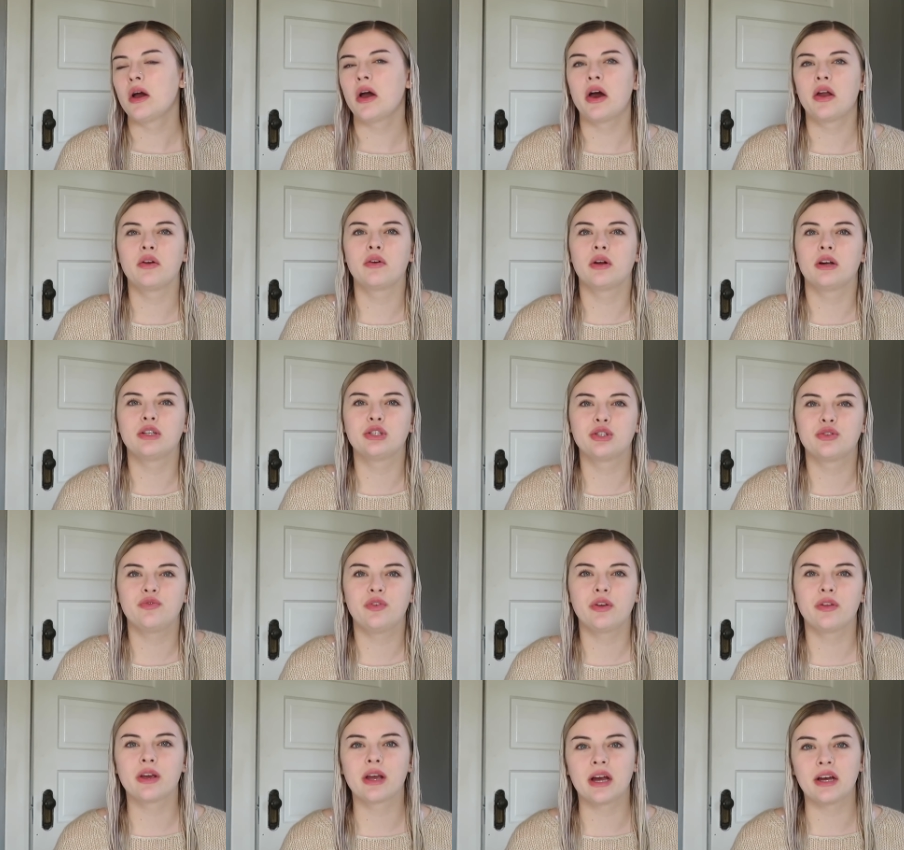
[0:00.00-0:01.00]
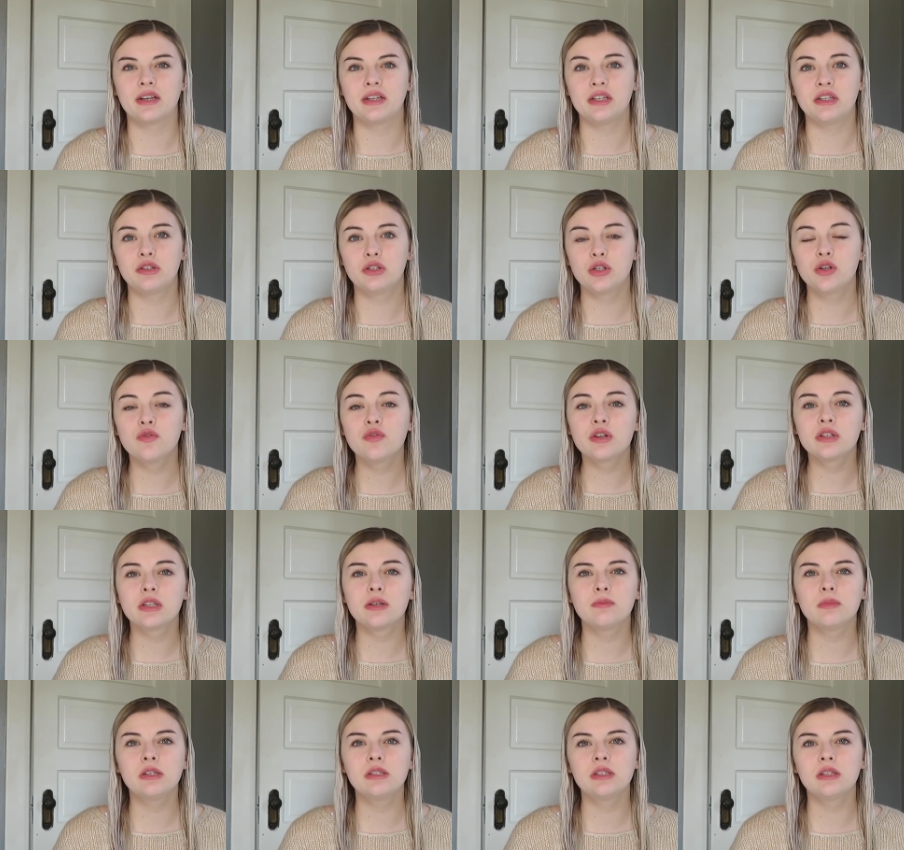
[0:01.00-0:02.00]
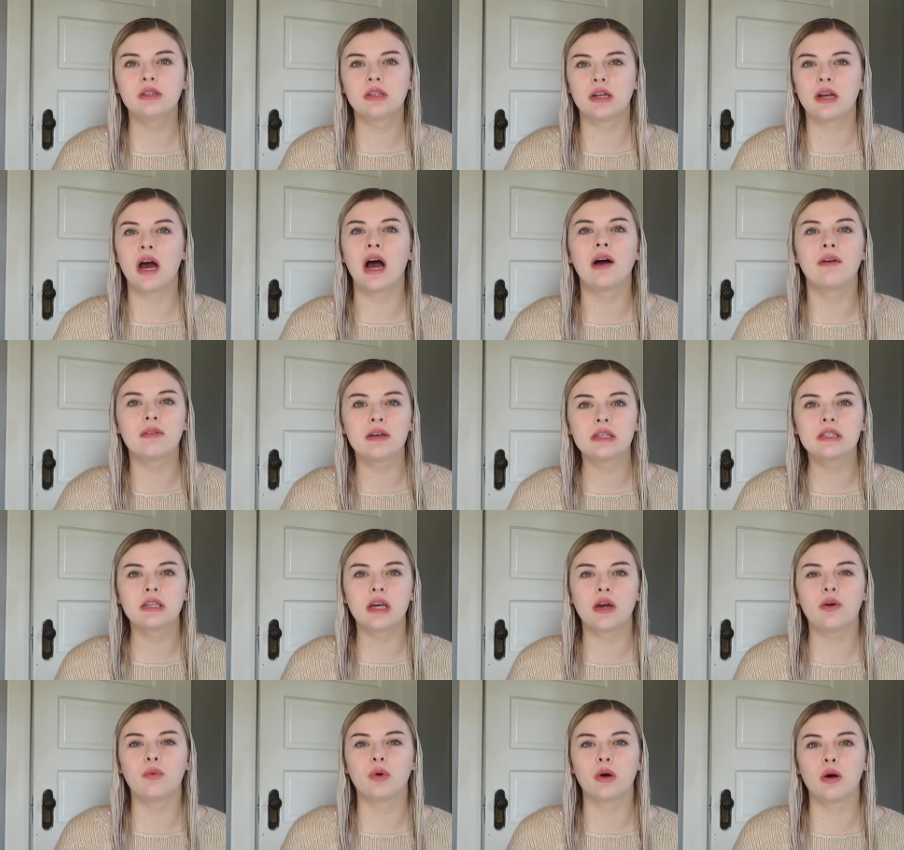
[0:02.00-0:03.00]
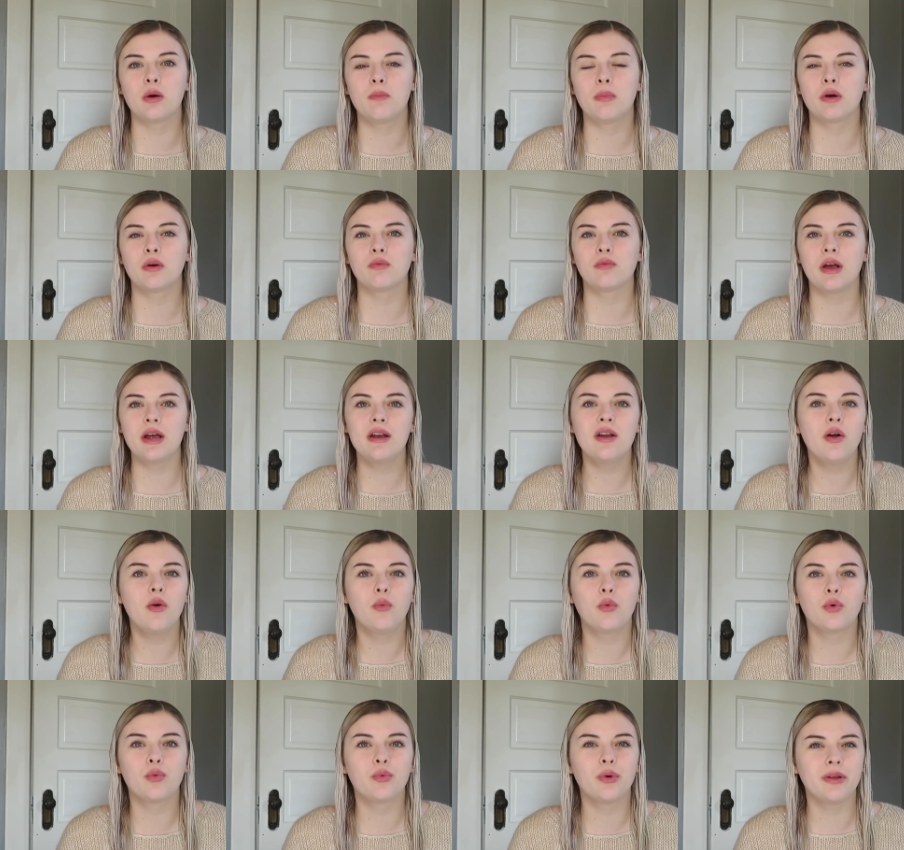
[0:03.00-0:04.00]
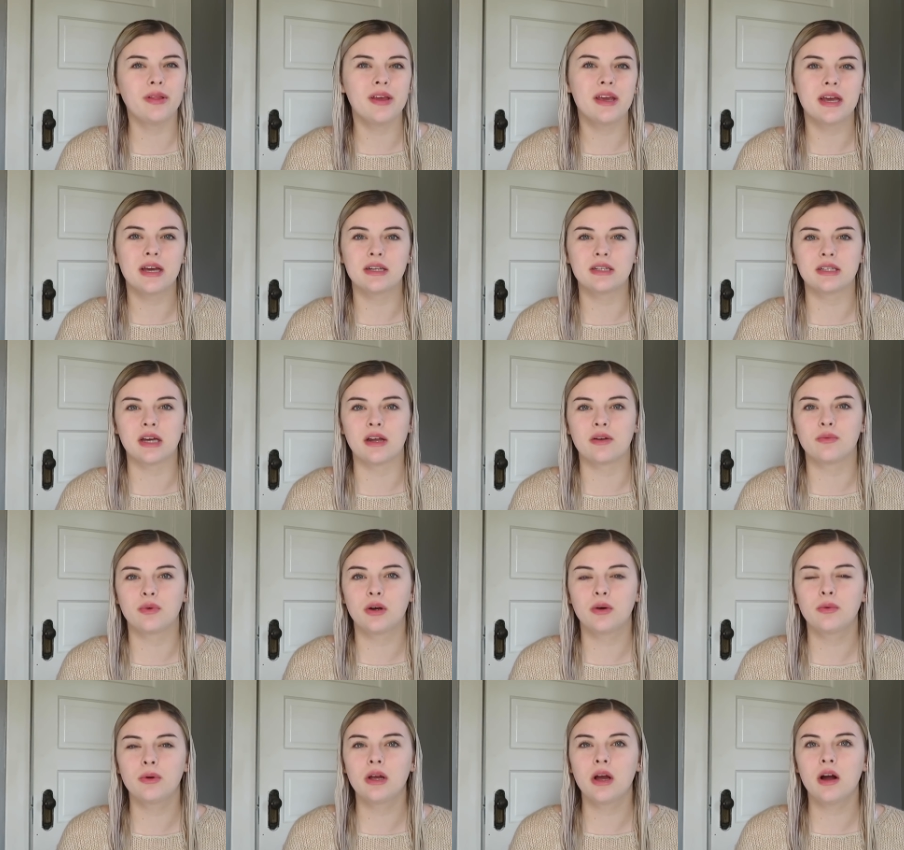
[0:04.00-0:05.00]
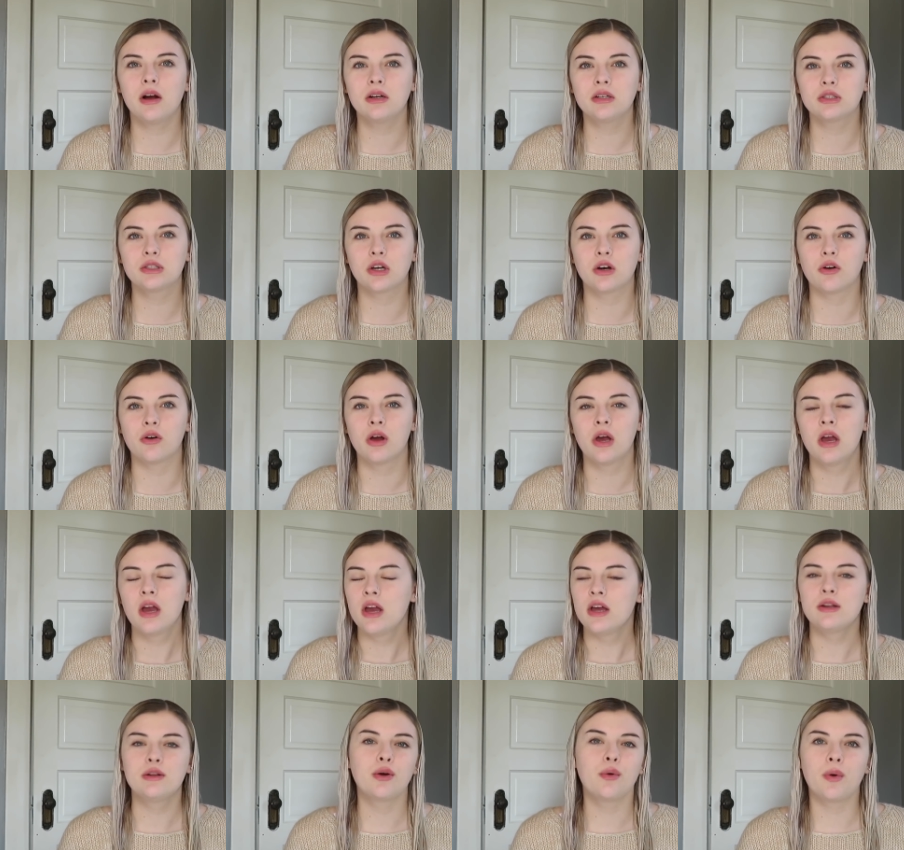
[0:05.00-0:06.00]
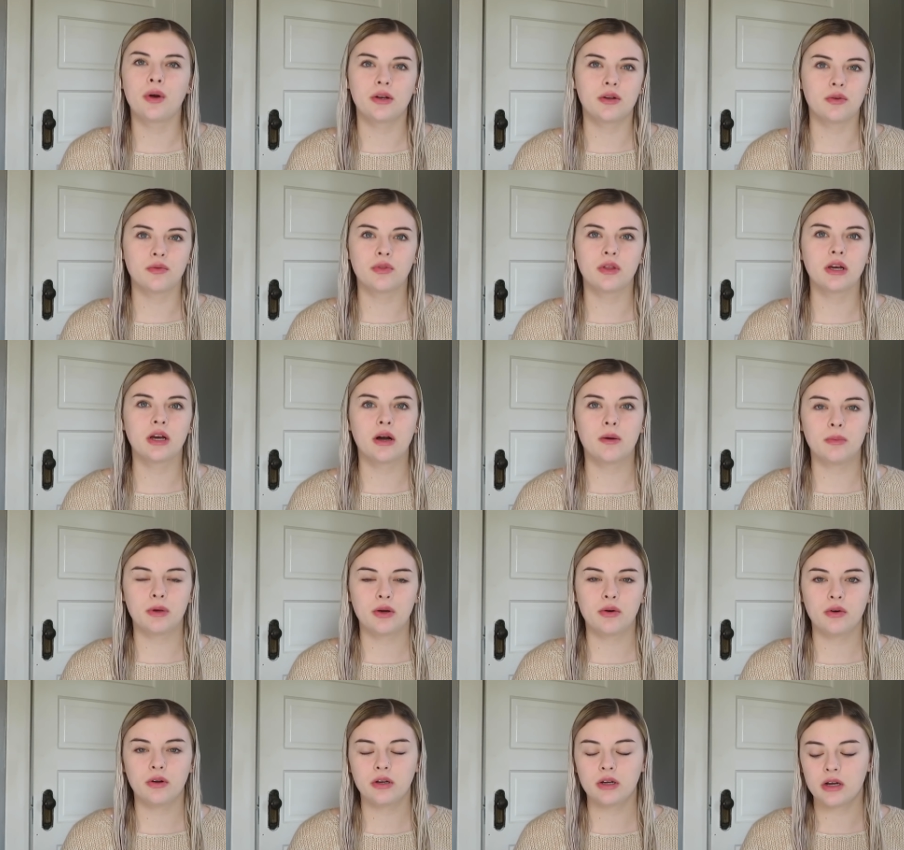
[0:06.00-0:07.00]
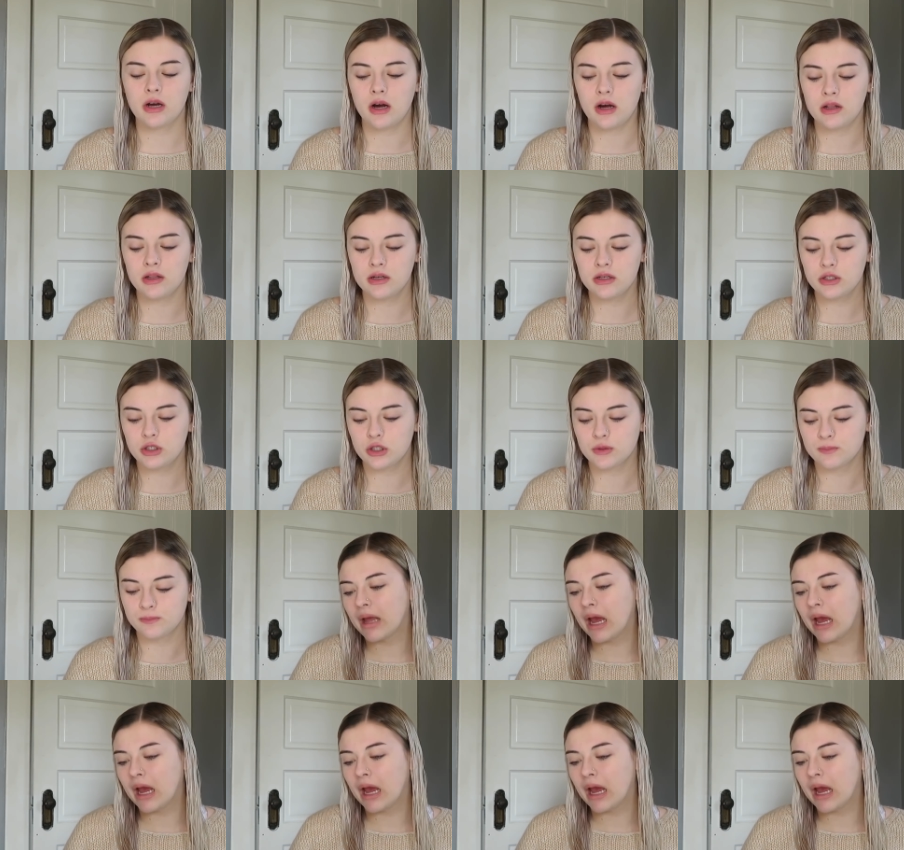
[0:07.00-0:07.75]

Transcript: I don't know, I just feel like I need to for some reason, then obviously I will, but right now we're really content where we are, so no, I don't think I'll be going to college.